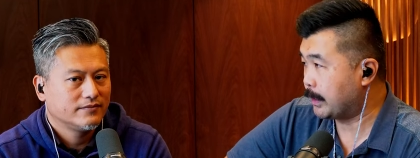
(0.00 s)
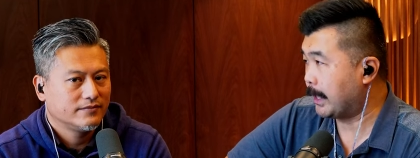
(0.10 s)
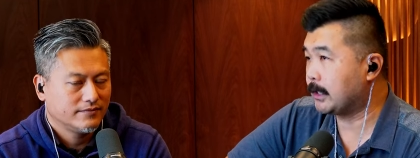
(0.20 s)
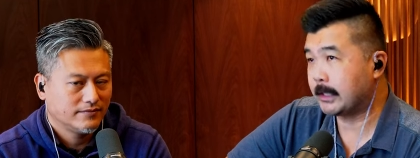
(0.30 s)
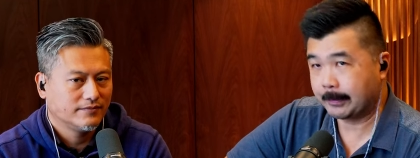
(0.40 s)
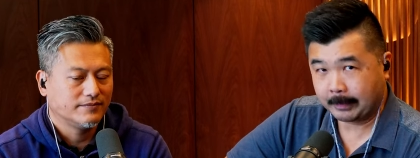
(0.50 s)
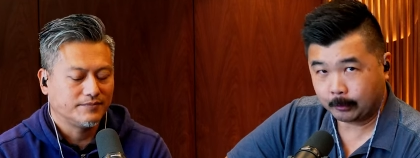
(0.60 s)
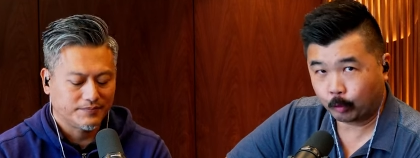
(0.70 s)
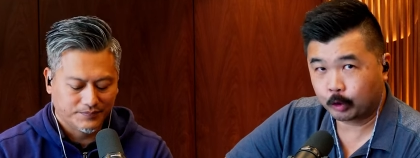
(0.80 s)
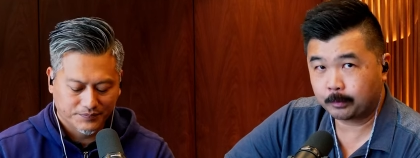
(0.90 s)
Speaker 1: need mm to,
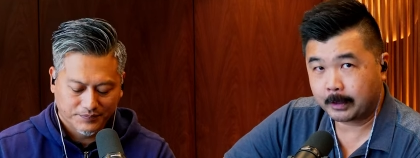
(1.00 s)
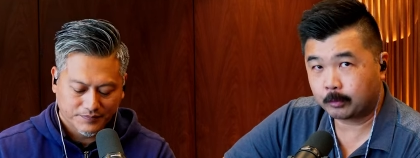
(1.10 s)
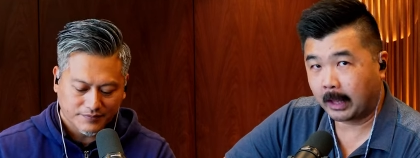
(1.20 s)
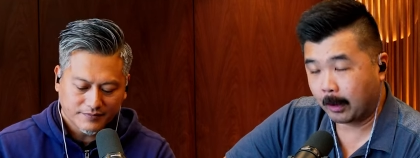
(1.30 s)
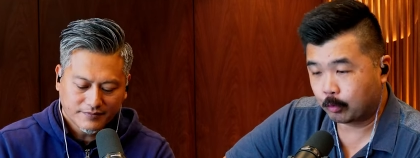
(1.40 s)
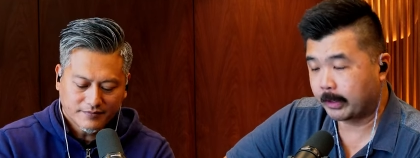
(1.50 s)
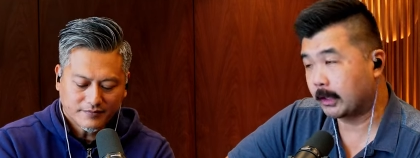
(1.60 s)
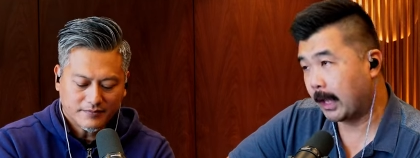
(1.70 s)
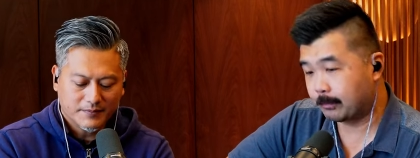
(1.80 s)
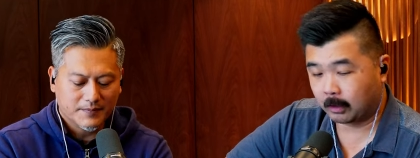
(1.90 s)
in order to be able to upgrade
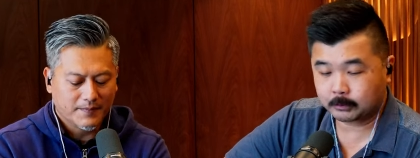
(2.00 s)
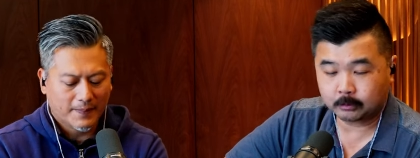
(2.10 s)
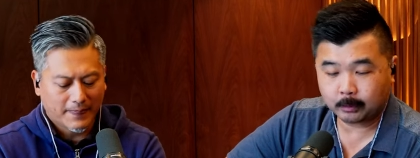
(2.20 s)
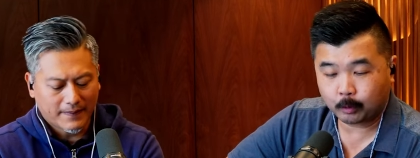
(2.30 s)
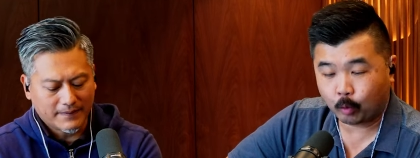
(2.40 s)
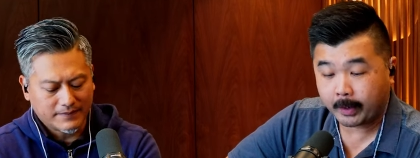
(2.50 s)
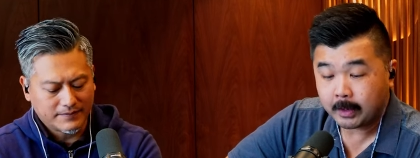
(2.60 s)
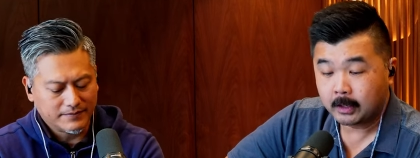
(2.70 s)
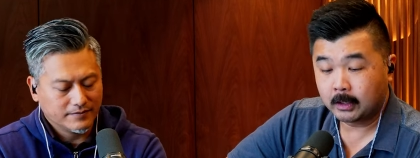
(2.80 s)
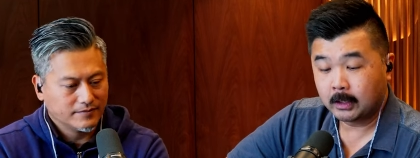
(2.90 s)
the laptop. So, number
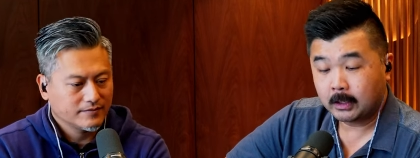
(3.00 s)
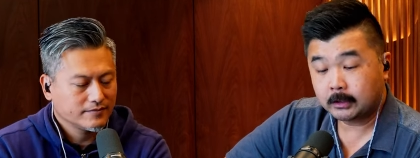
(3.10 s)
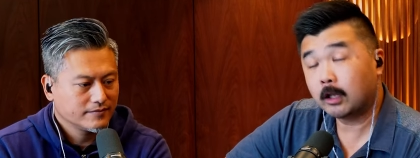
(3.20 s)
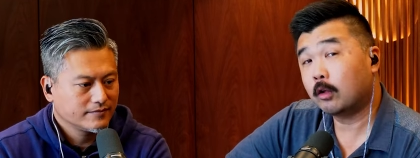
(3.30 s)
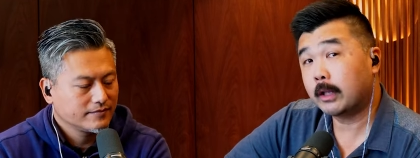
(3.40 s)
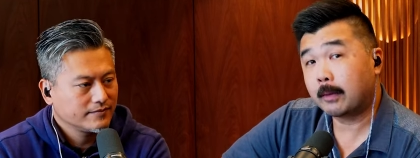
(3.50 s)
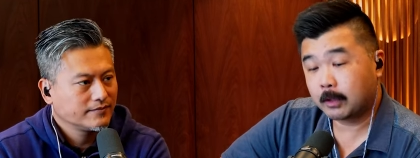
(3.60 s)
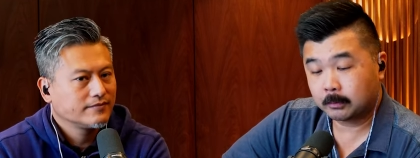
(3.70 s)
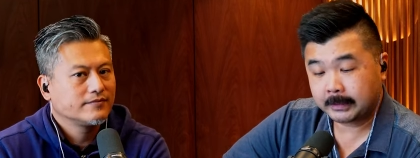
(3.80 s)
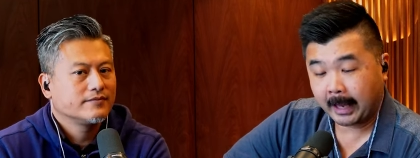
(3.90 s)
one, not all
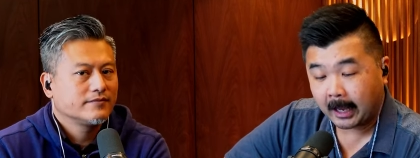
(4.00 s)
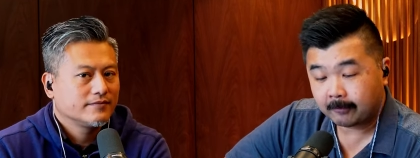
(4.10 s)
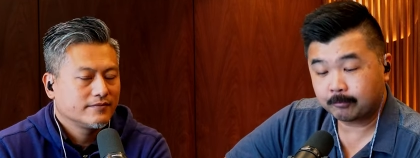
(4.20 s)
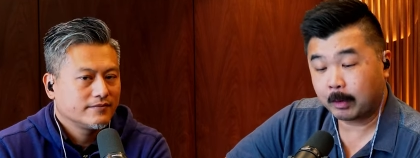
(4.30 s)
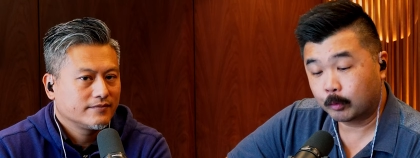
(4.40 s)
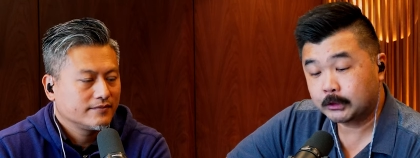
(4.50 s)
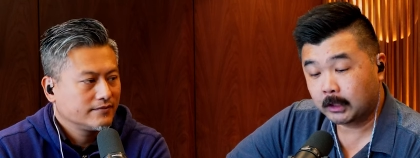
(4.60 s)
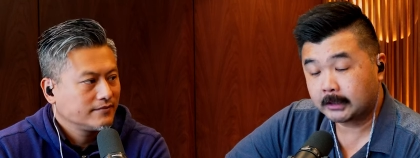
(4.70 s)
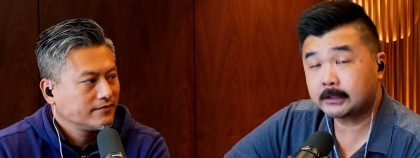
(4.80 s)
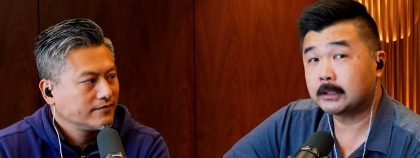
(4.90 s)
laptops have memory
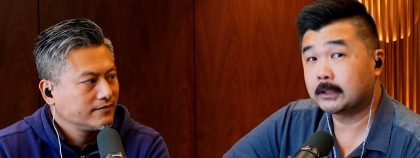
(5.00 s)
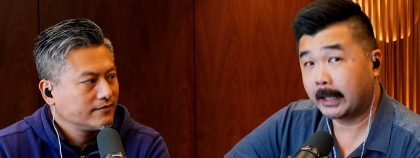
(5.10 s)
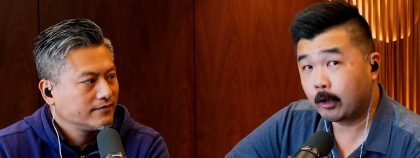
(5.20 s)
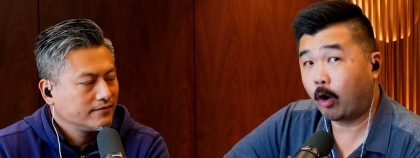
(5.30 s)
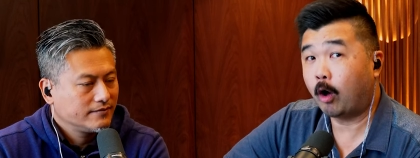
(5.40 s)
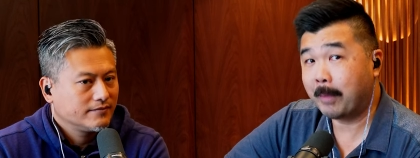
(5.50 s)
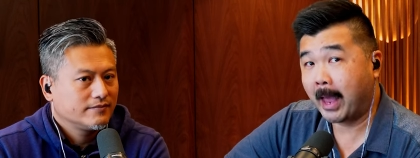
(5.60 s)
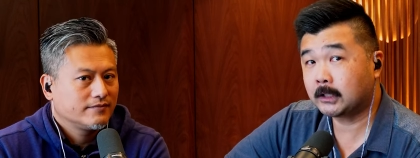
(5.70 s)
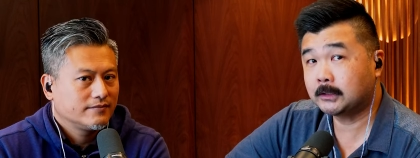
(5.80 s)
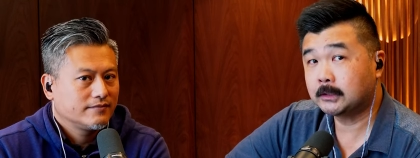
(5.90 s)
slots like all
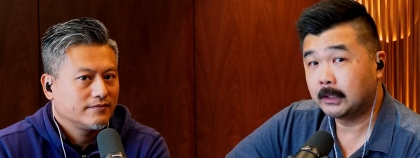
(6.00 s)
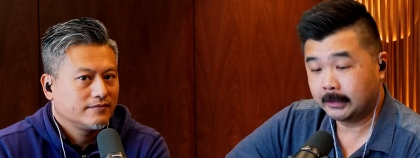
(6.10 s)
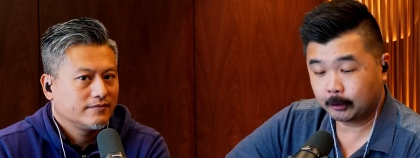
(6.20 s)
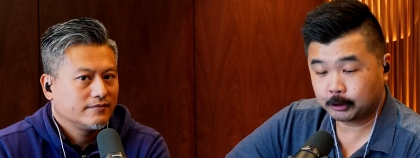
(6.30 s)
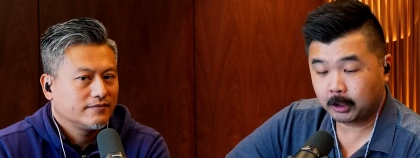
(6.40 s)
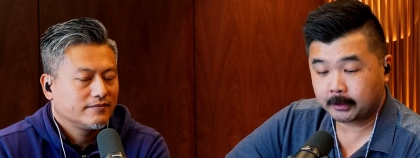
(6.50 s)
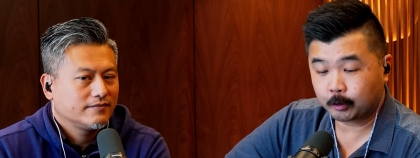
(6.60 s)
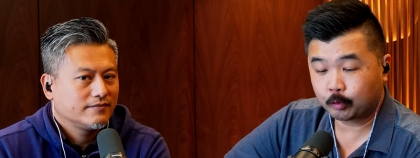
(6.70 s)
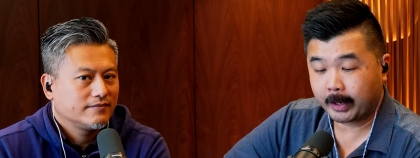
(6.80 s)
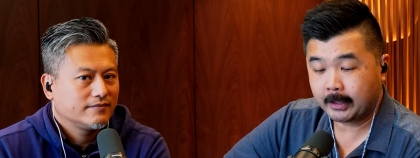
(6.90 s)
Macs, they're
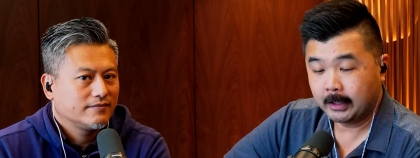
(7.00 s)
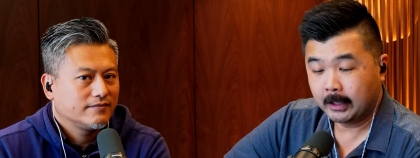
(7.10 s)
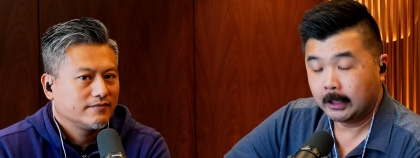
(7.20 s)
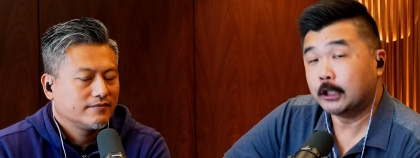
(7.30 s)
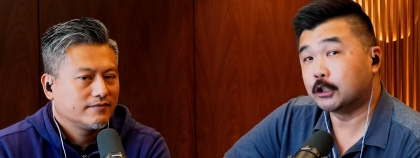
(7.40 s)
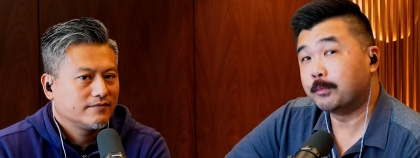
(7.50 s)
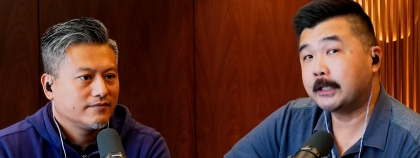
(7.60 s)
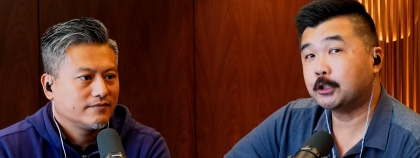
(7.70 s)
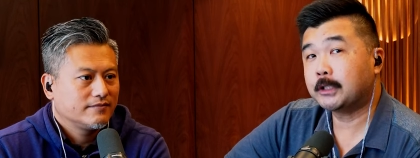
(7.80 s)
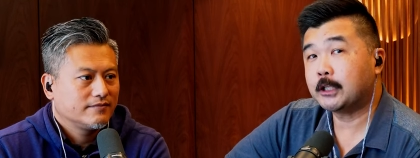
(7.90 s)
soldered, right? So,
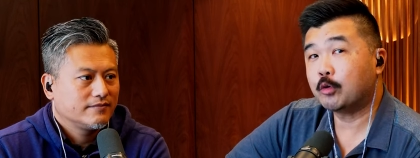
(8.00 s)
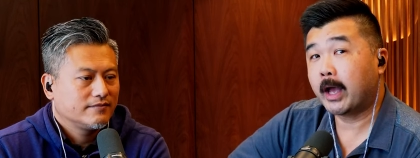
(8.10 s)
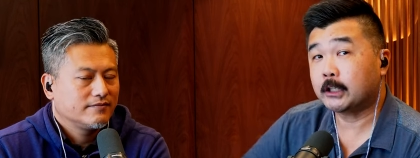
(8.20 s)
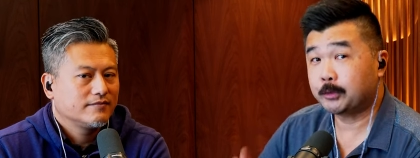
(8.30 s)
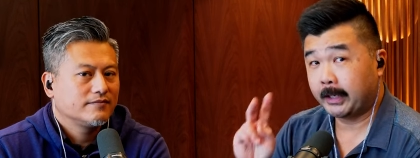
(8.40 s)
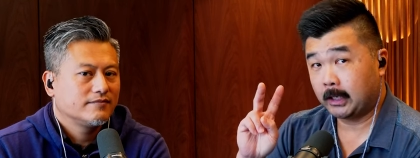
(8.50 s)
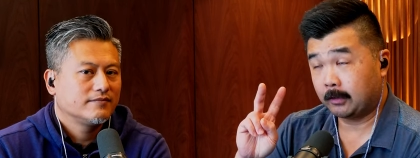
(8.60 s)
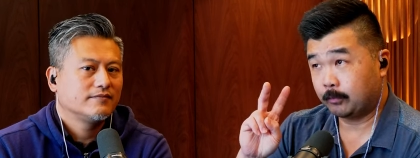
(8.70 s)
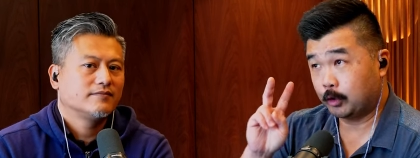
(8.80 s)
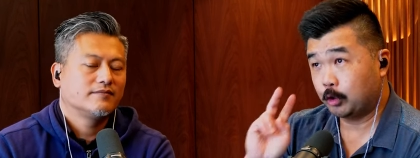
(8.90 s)
make sure that you actually
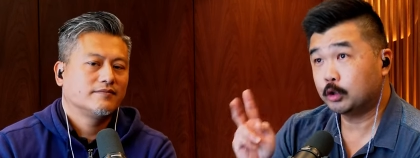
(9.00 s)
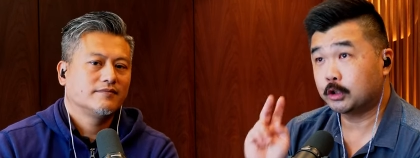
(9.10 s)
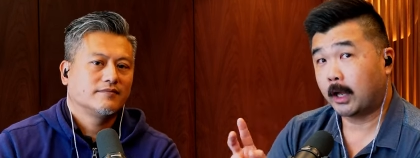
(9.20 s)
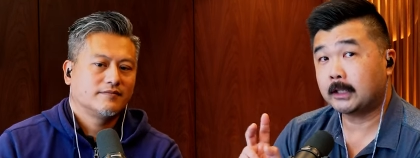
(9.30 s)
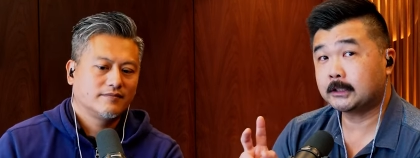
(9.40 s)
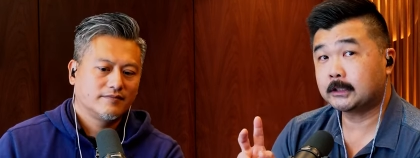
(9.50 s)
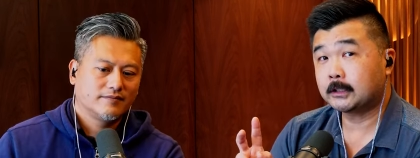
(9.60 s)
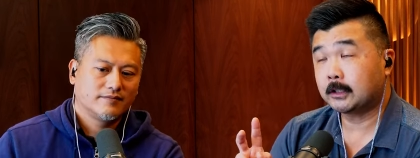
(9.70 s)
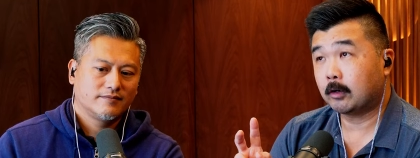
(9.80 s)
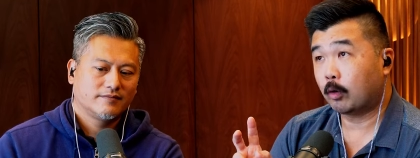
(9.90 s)
have two
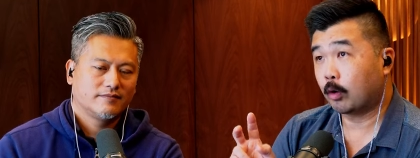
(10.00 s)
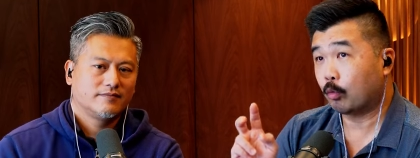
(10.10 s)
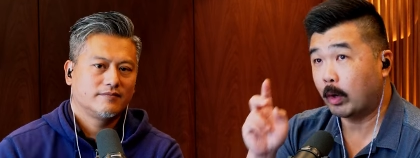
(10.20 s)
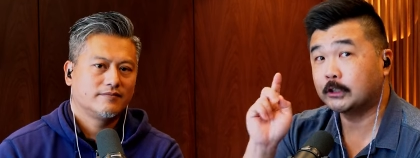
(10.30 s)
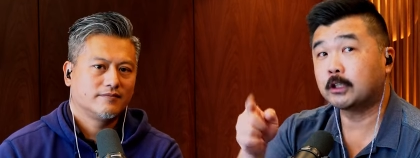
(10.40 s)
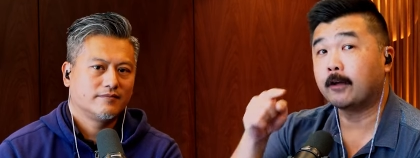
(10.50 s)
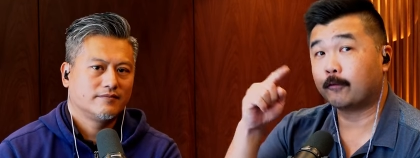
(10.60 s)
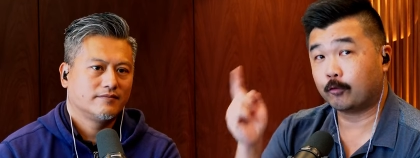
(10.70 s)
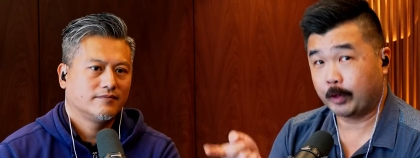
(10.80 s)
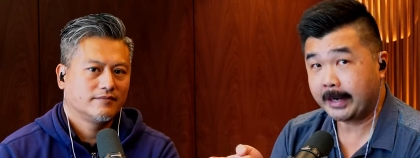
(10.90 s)
slots or one
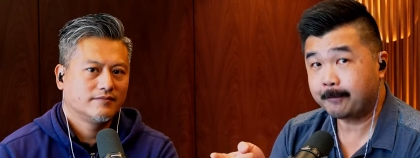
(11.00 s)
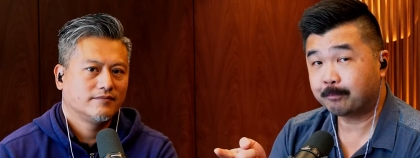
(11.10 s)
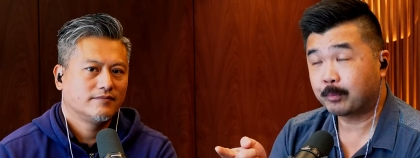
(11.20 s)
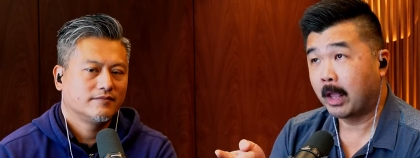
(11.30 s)
slot free.